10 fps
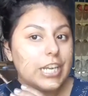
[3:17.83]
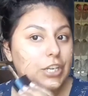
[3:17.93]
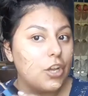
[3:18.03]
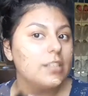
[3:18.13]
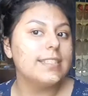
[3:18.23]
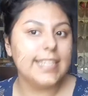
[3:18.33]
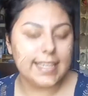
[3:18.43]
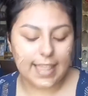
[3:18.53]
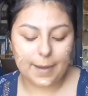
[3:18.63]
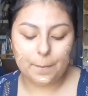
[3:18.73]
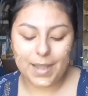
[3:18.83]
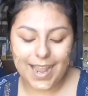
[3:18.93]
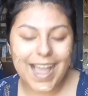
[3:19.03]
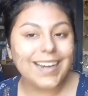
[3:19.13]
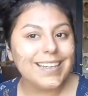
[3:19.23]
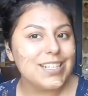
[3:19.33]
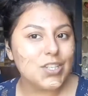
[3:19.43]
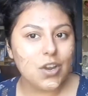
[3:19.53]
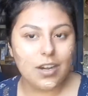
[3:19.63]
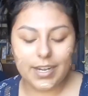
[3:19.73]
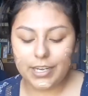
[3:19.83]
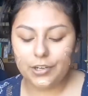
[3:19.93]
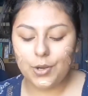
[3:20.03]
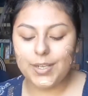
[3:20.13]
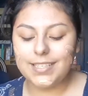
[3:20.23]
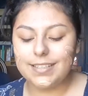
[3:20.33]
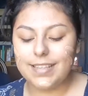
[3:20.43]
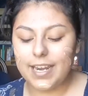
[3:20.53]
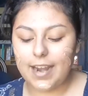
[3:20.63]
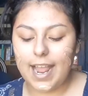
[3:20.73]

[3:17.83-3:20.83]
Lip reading: and y'all see like my acne scarring, you know, it's there.